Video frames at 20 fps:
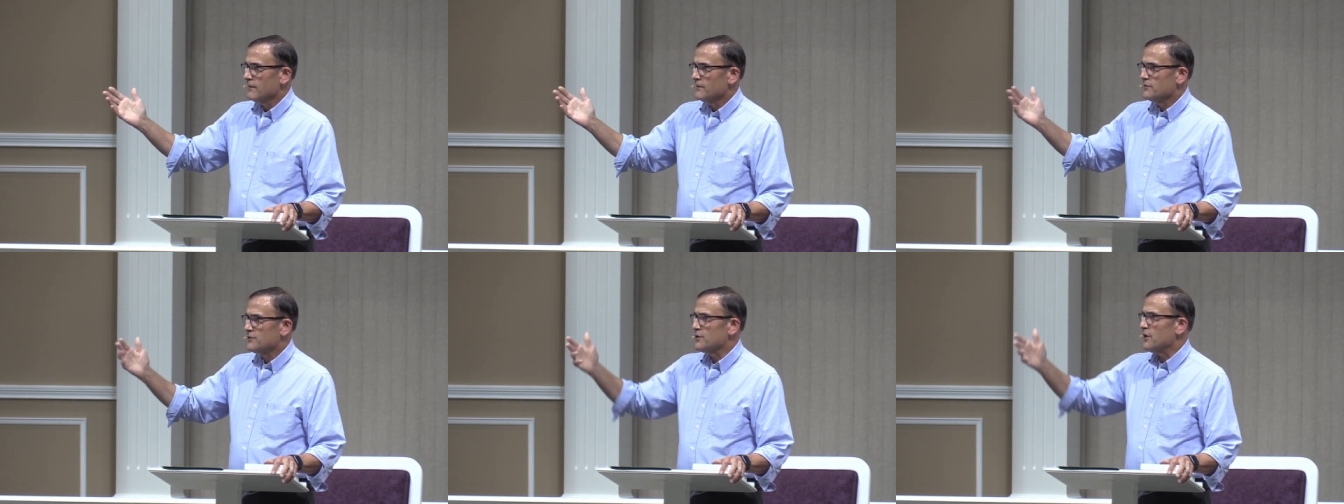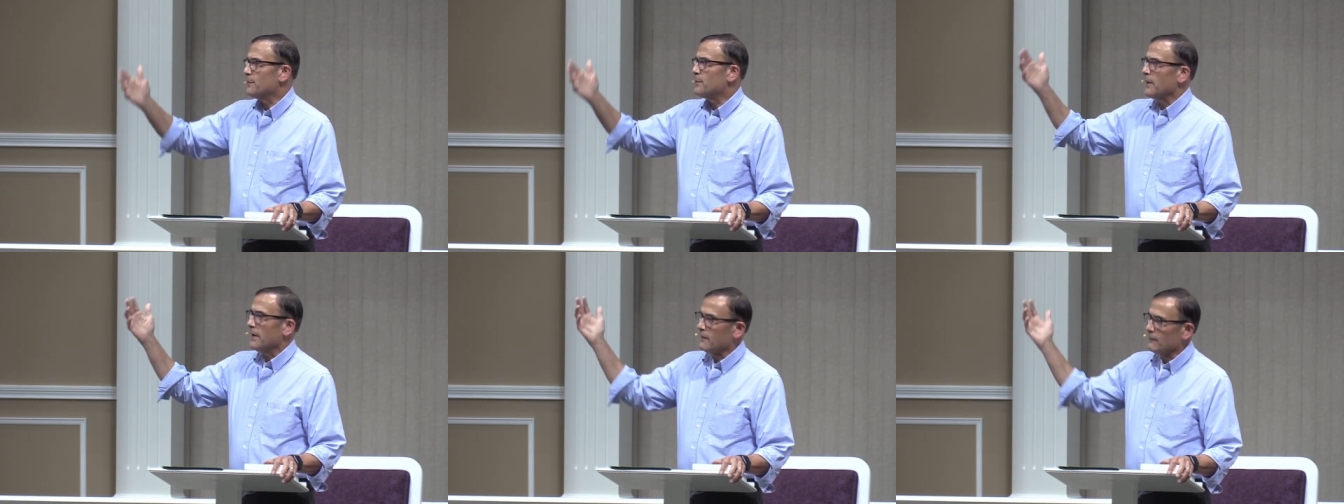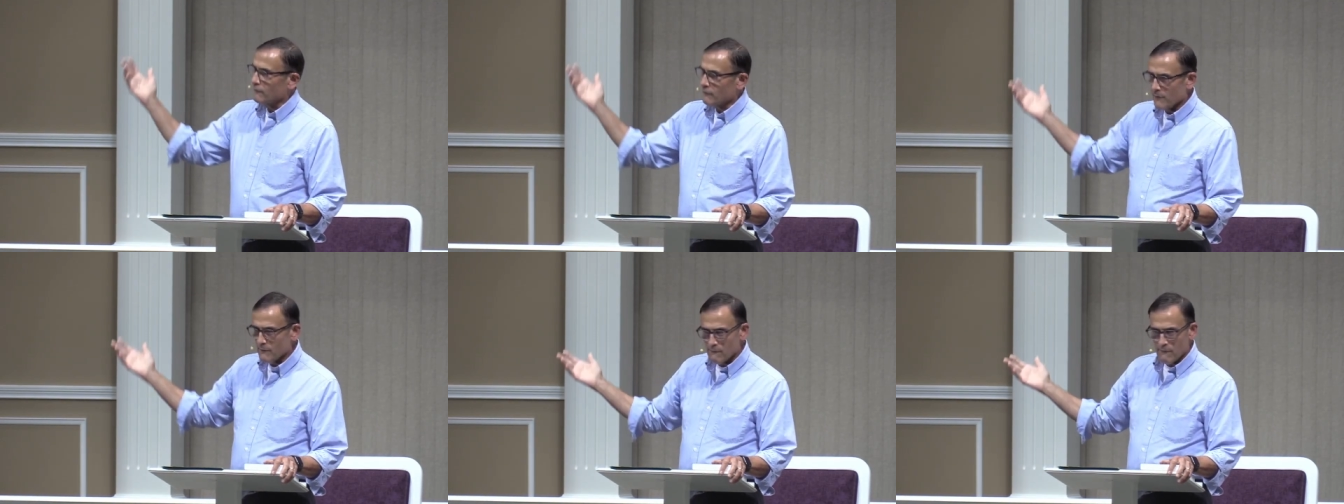Chip
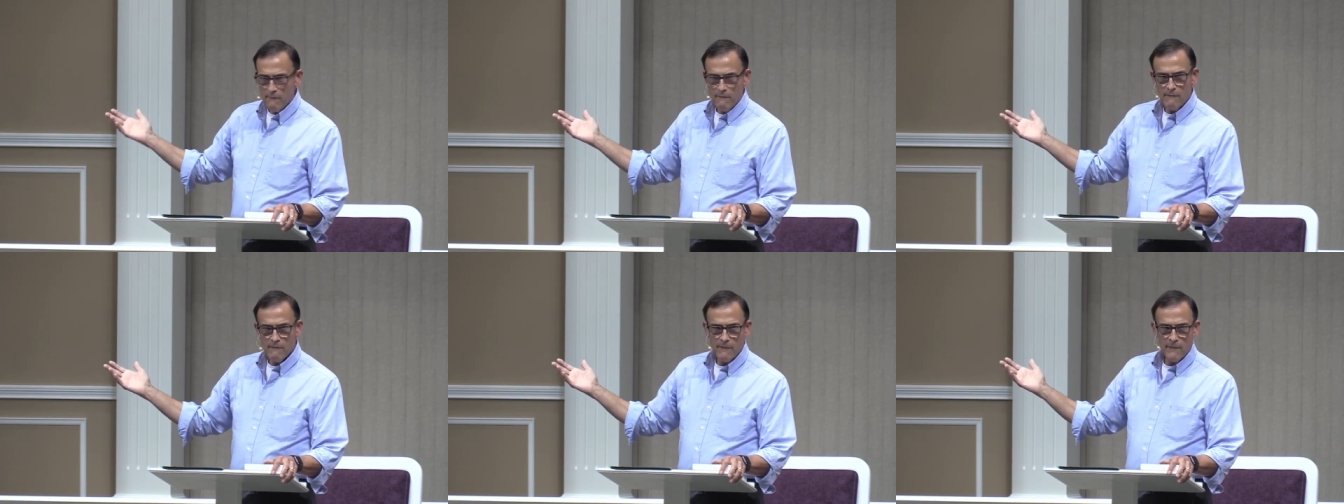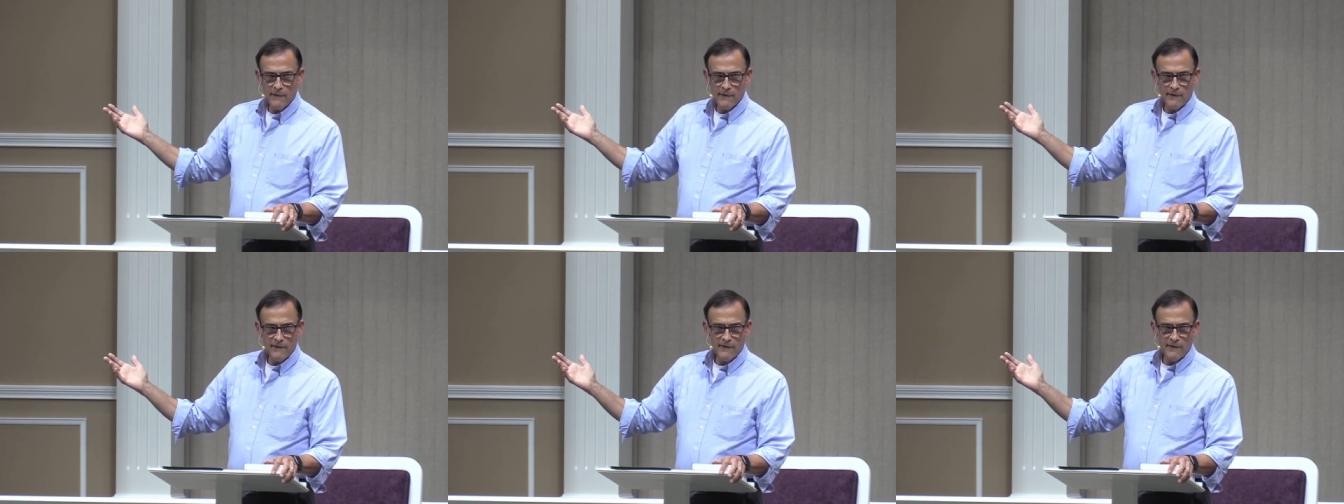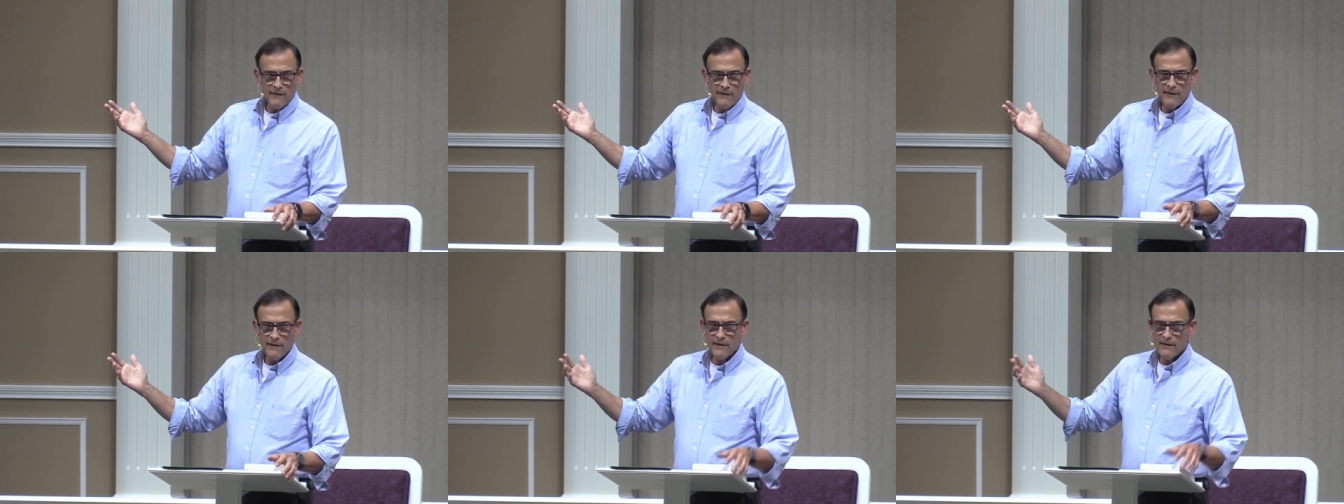Ingram,
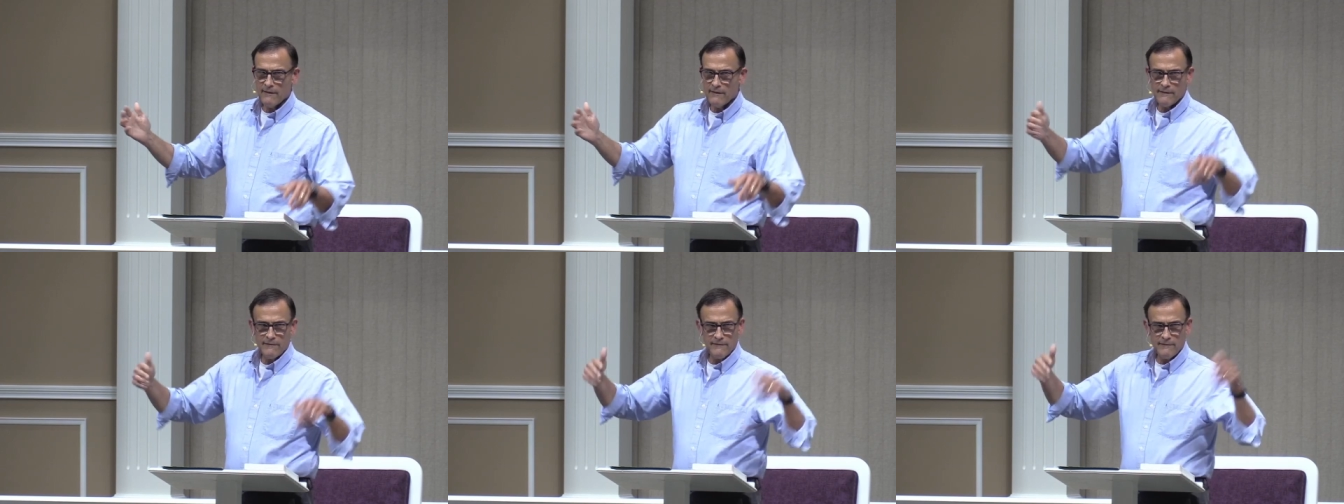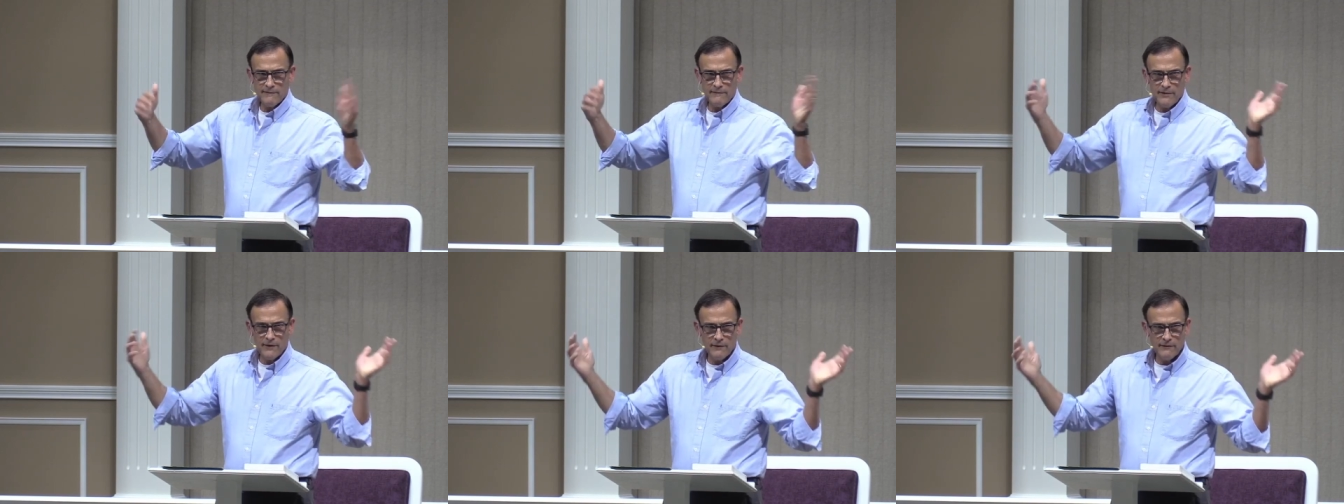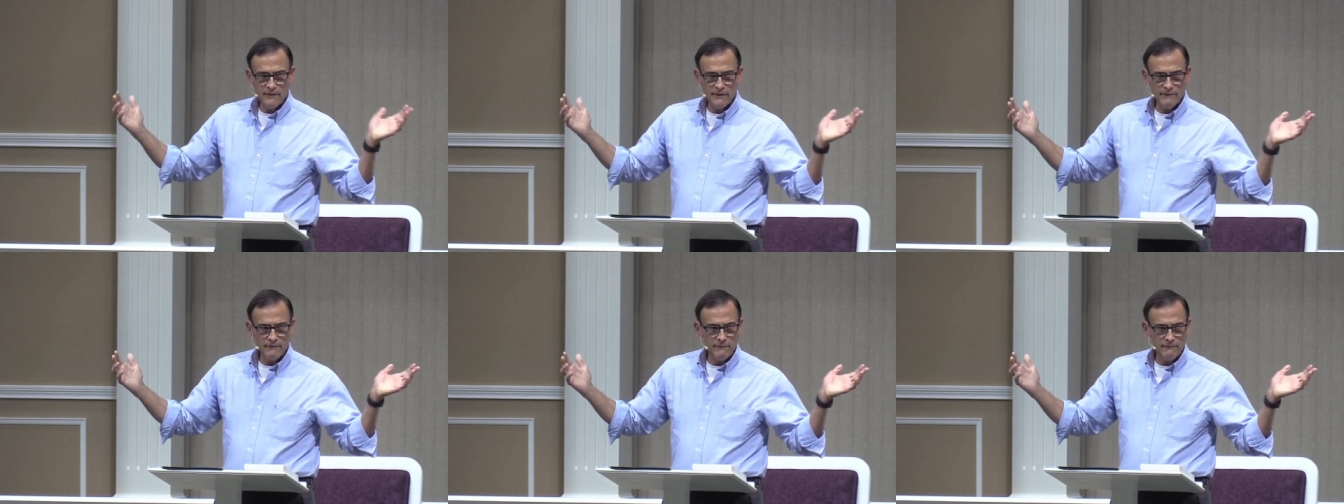and
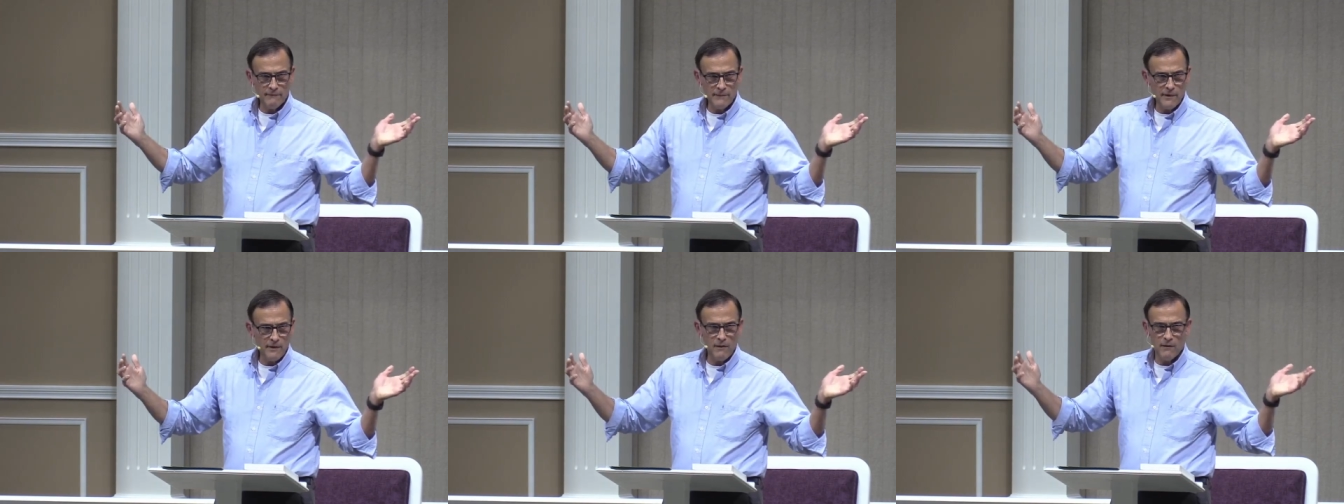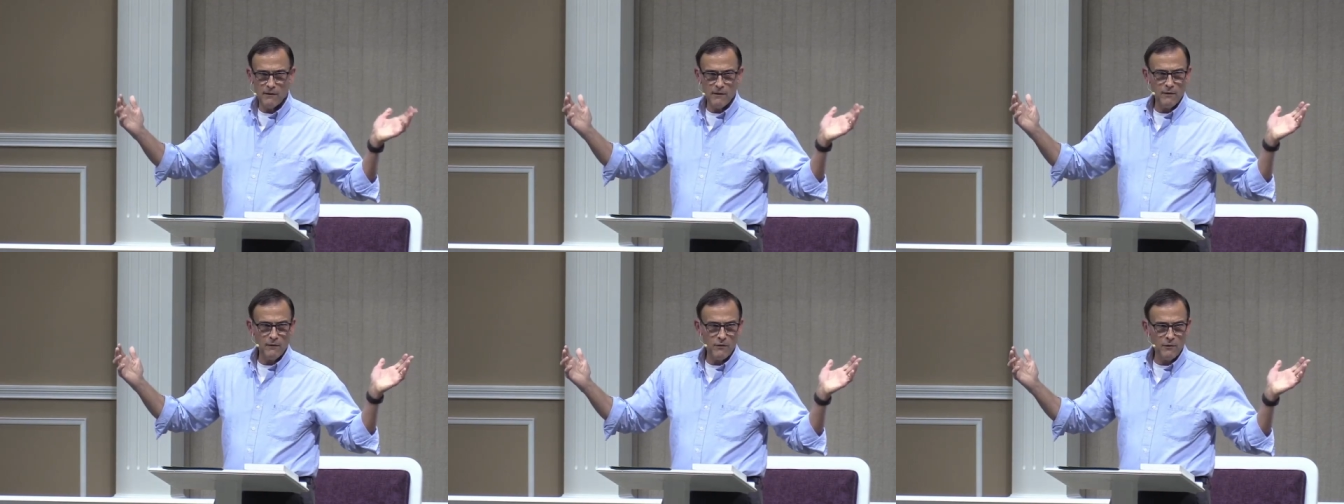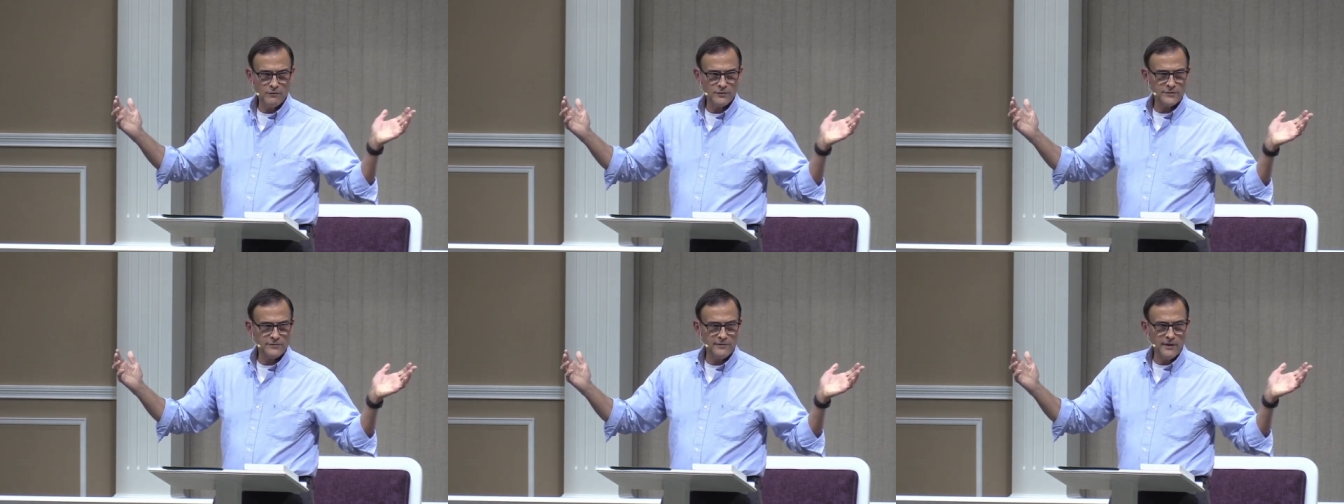um, a, a,
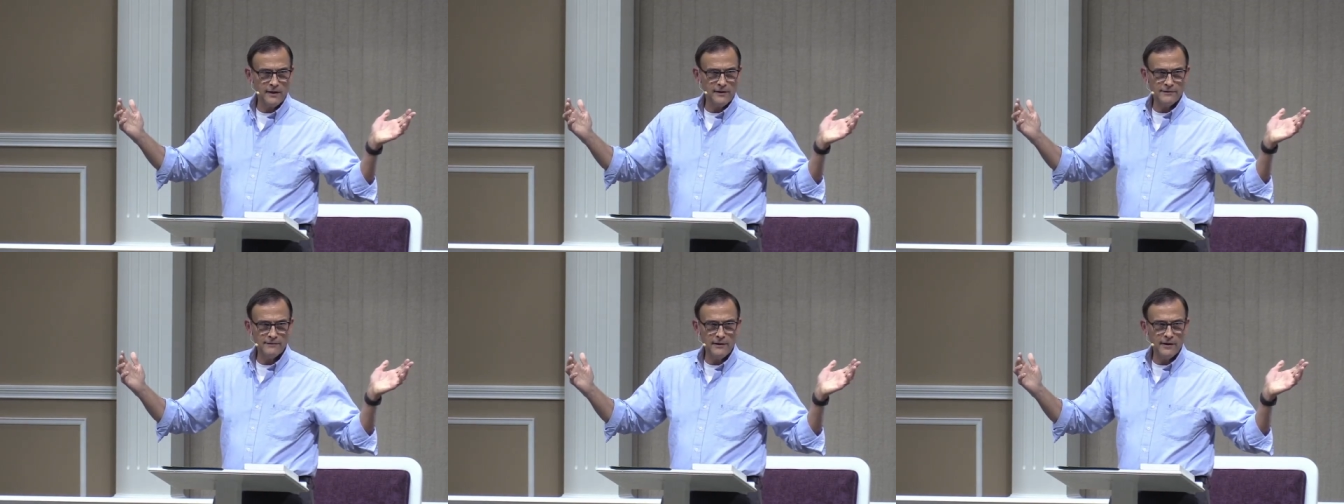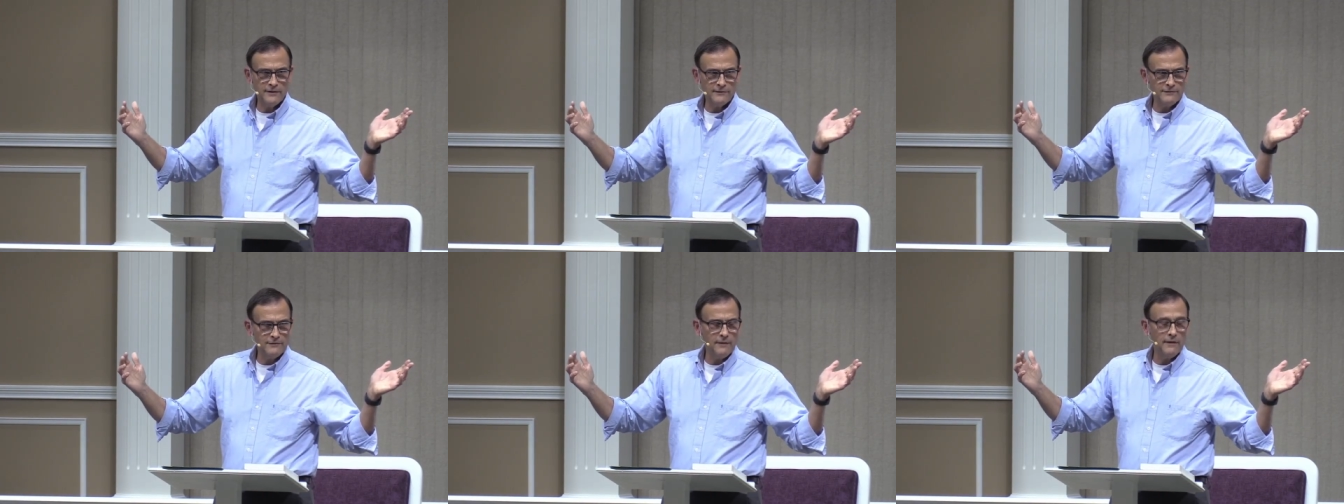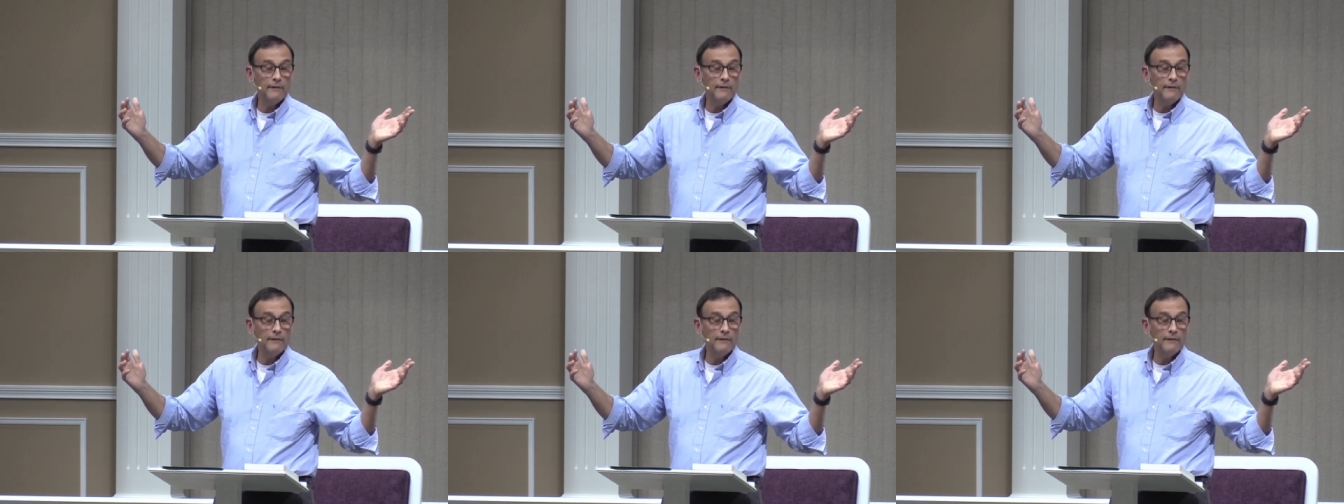host, uh, uh,